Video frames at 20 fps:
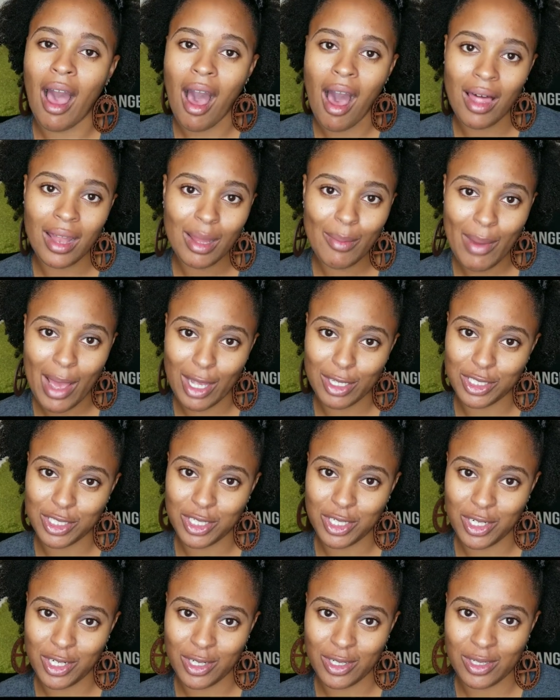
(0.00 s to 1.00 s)
all about
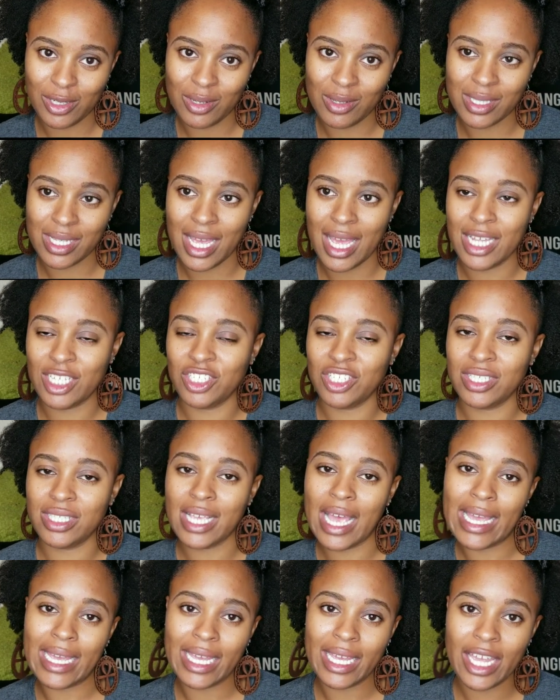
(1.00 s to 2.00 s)
your curls and just
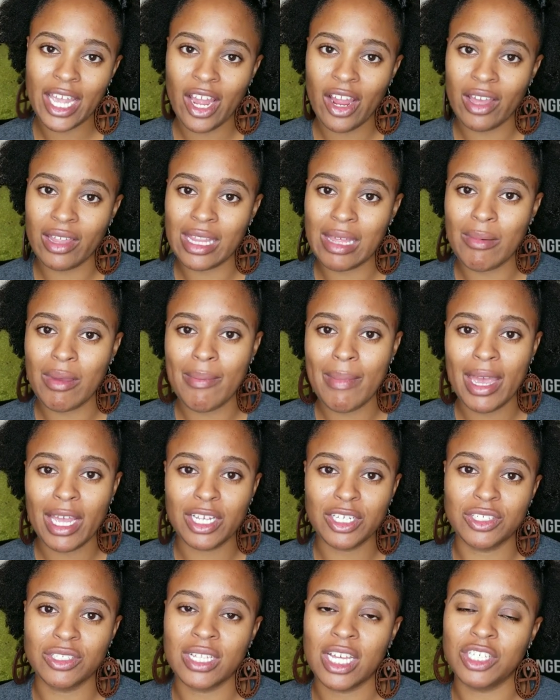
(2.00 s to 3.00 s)
taking care of them and
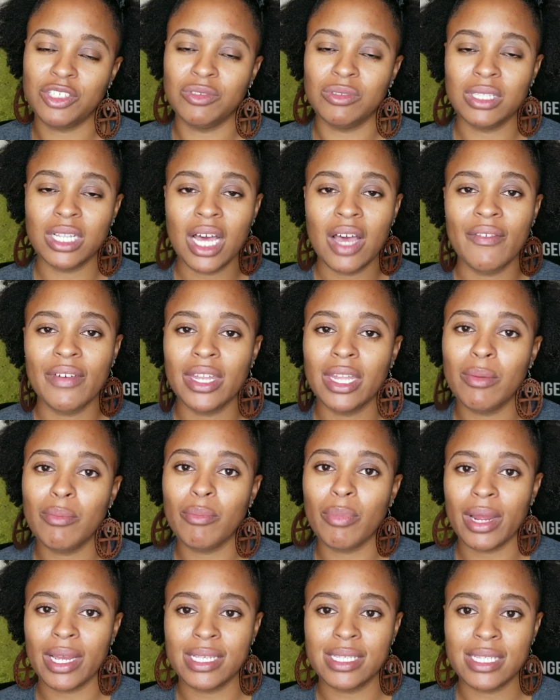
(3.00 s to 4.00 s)
making sure that you love and
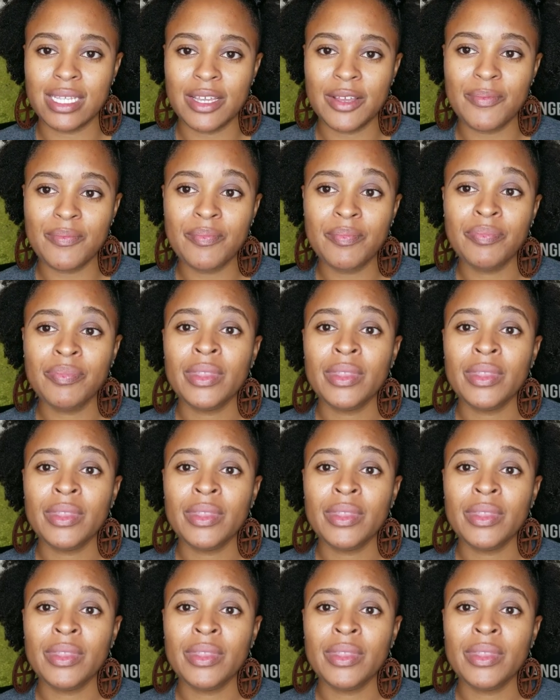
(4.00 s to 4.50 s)
embrace them.